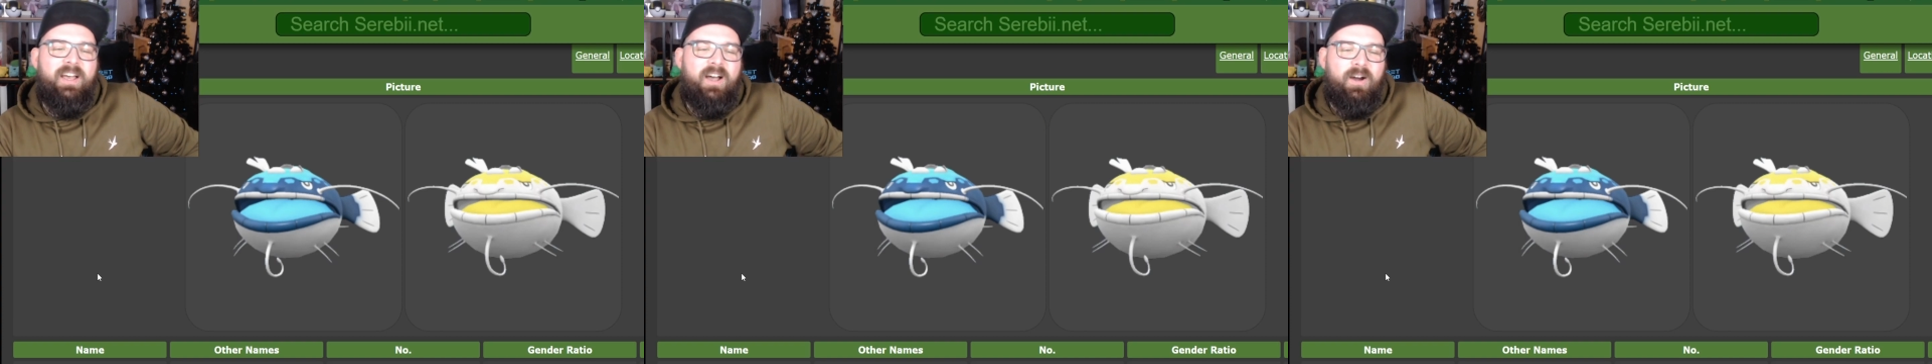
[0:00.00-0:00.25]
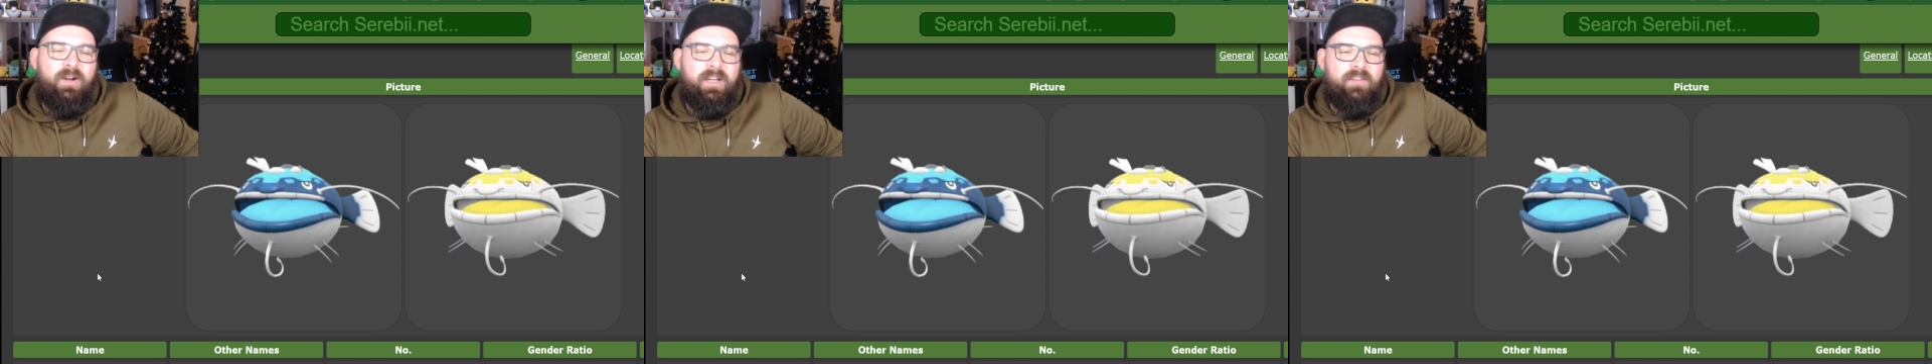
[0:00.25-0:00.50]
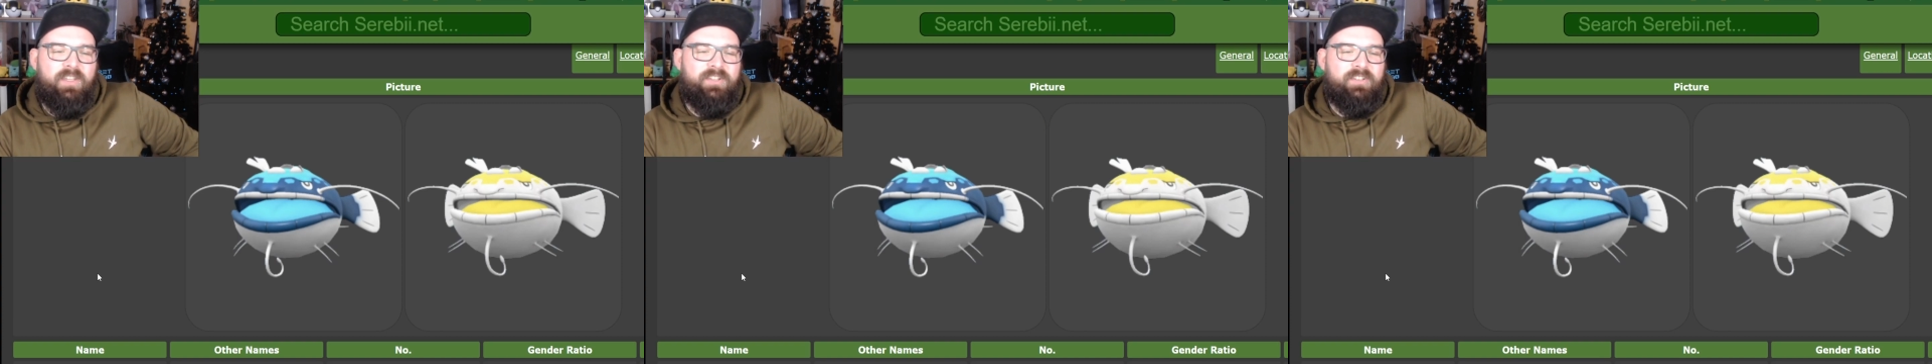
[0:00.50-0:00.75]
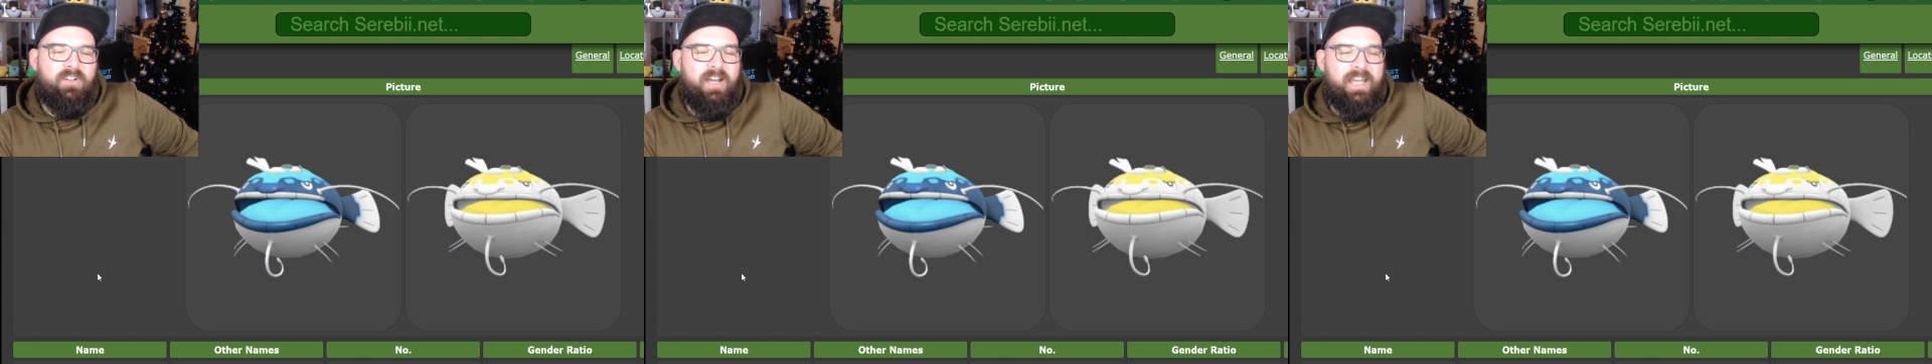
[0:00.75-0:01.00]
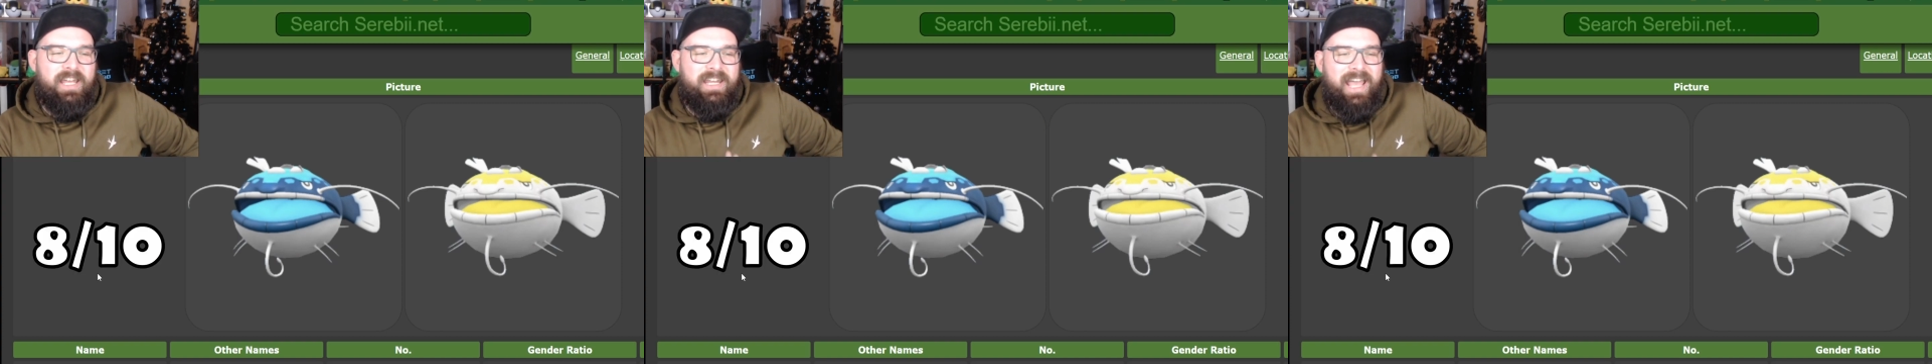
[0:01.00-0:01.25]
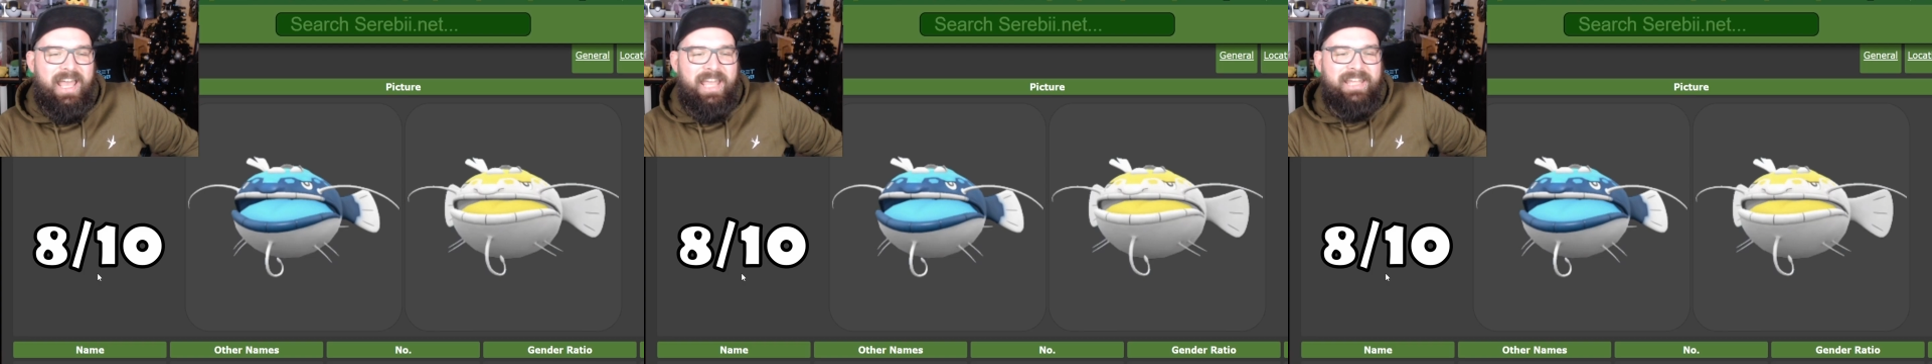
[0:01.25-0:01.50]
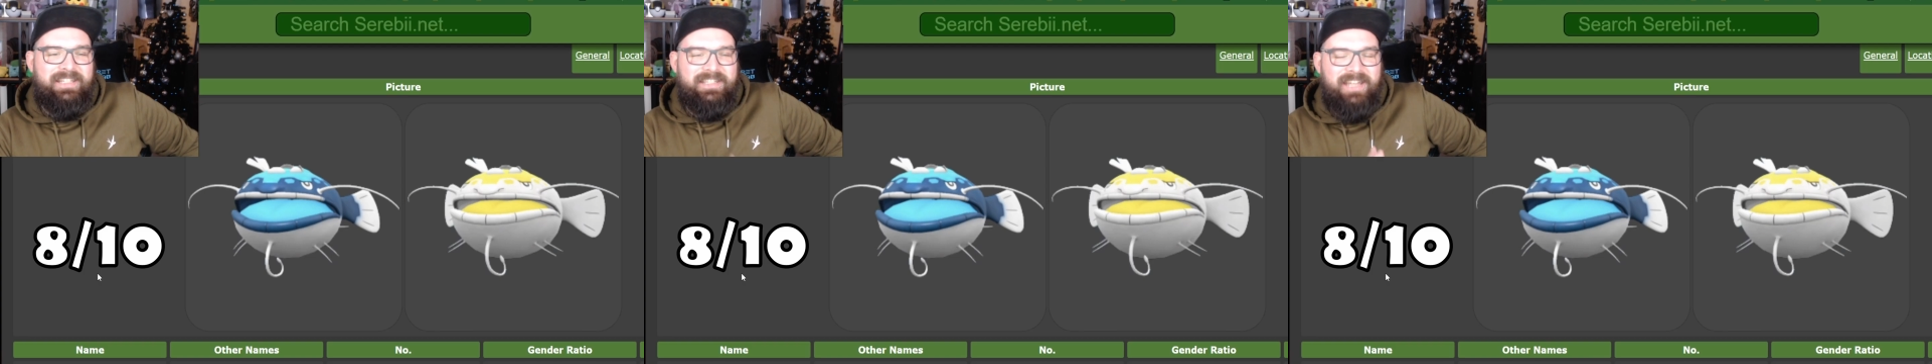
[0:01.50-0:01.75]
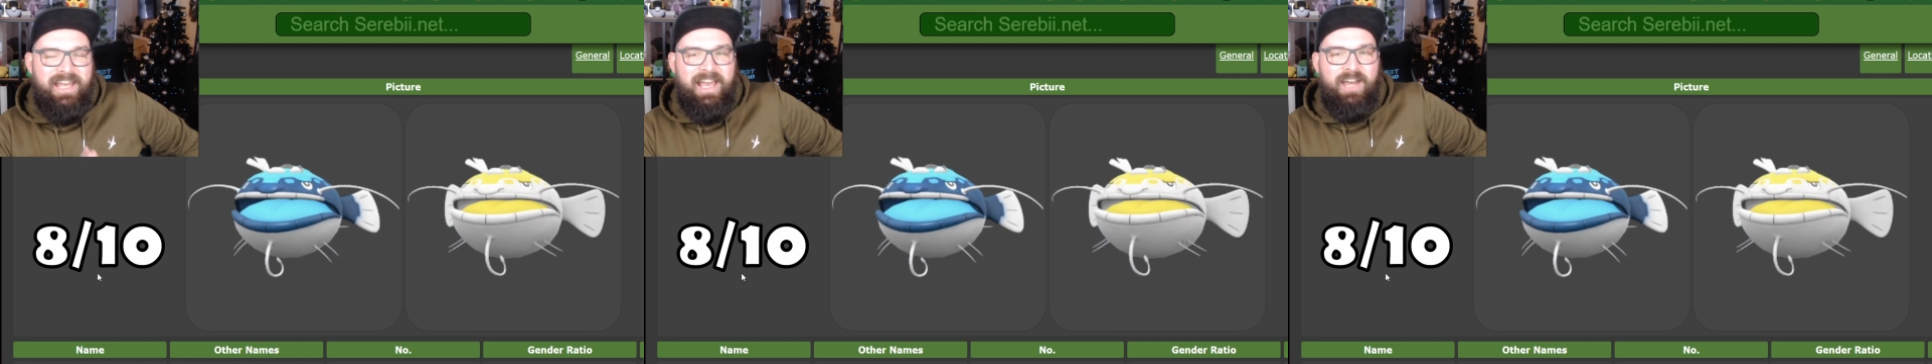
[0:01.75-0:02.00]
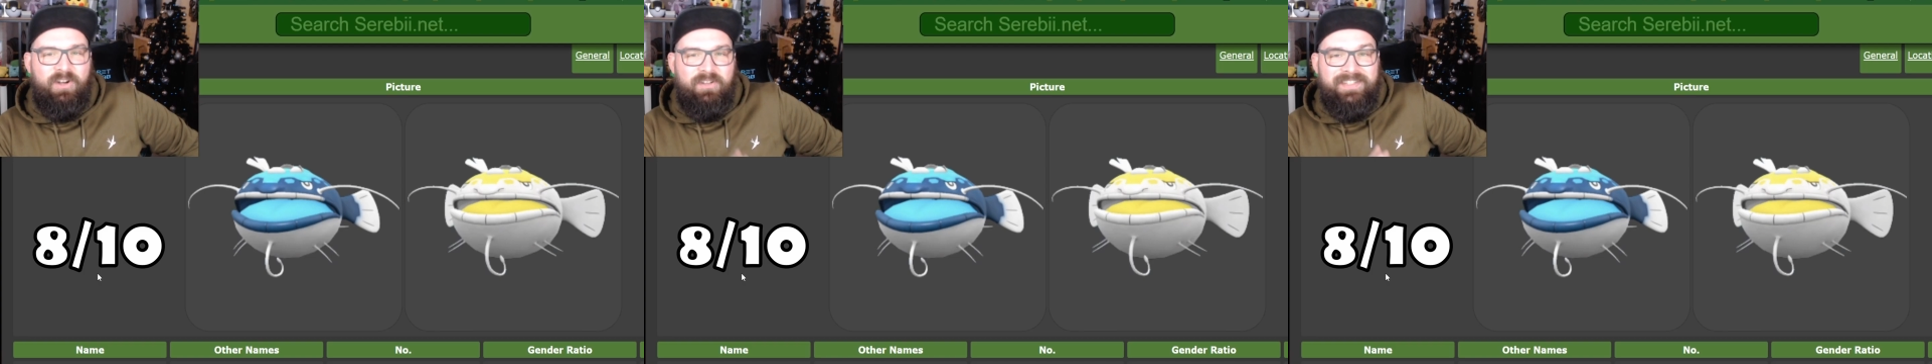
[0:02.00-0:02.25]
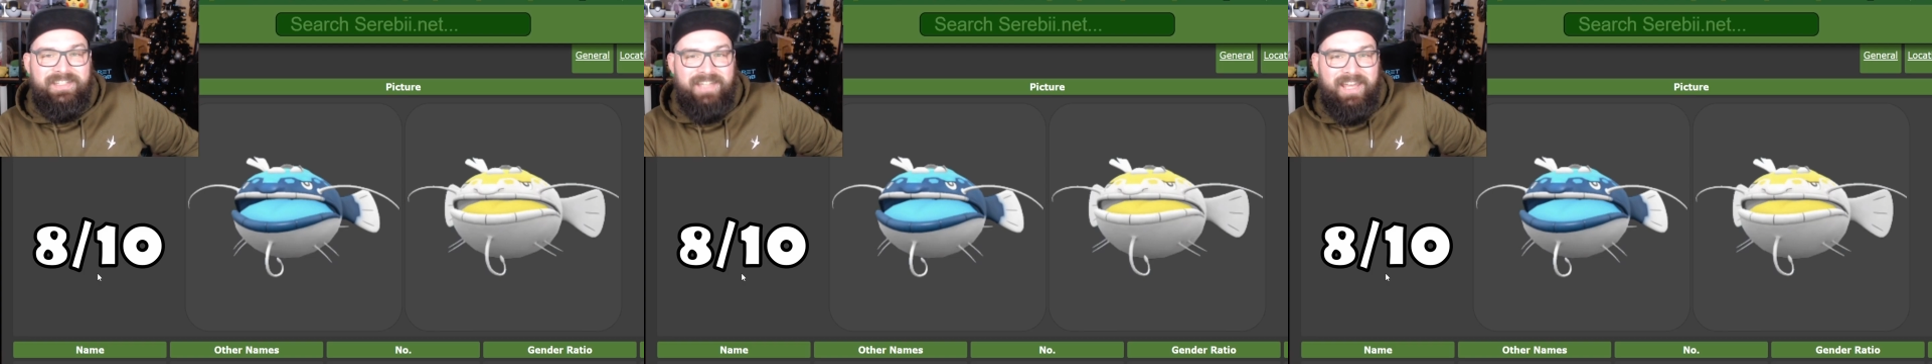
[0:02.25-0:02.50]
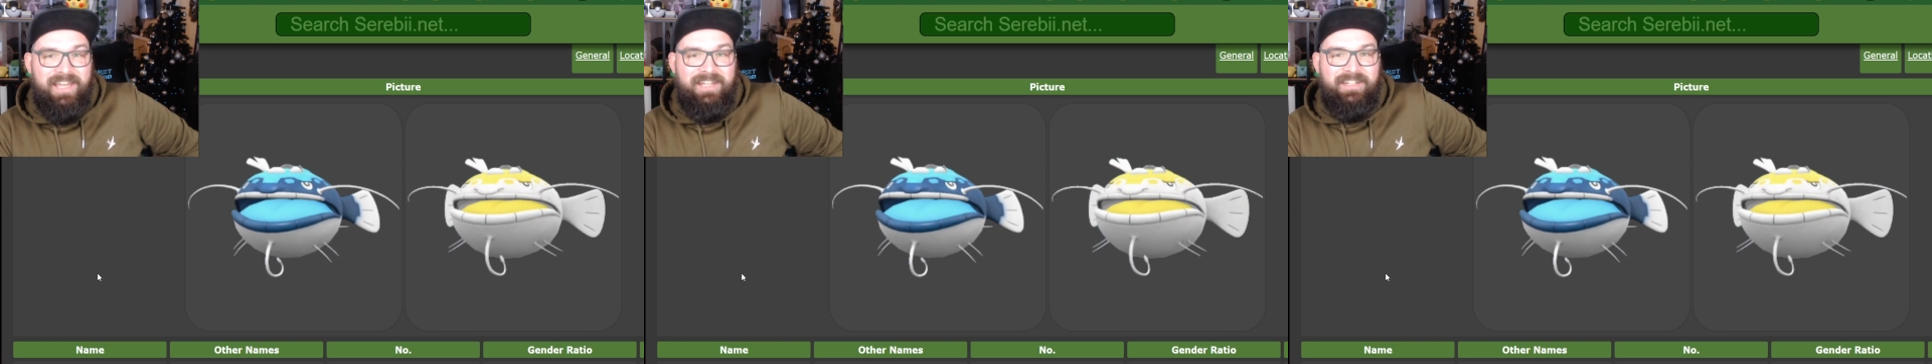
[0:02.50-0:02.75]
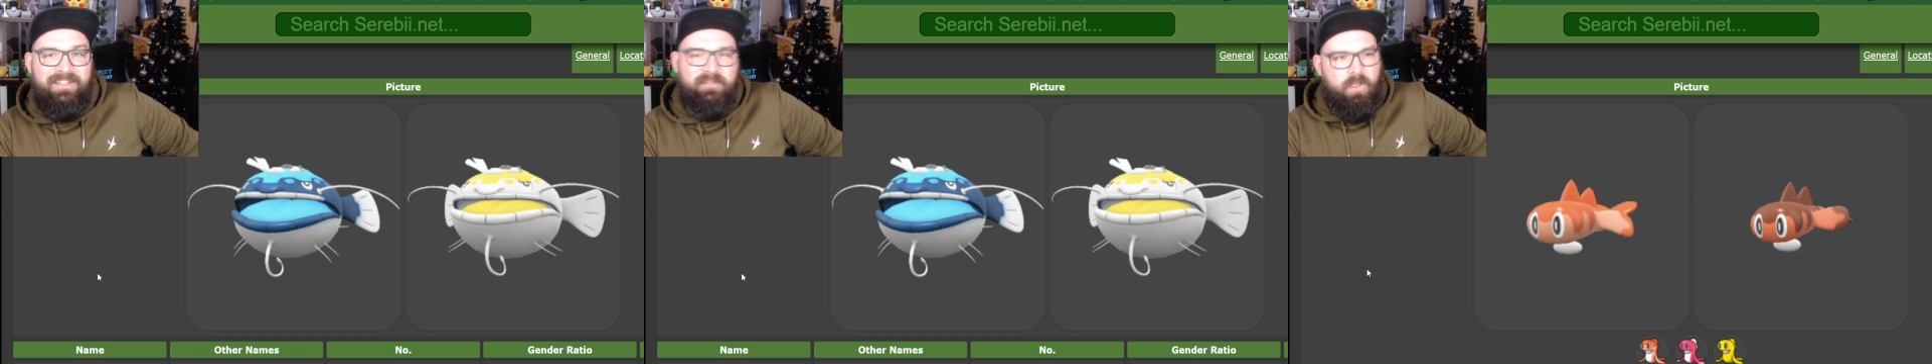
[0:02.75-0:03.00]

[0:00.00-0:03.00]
I'll give this guy an 8 out of 10.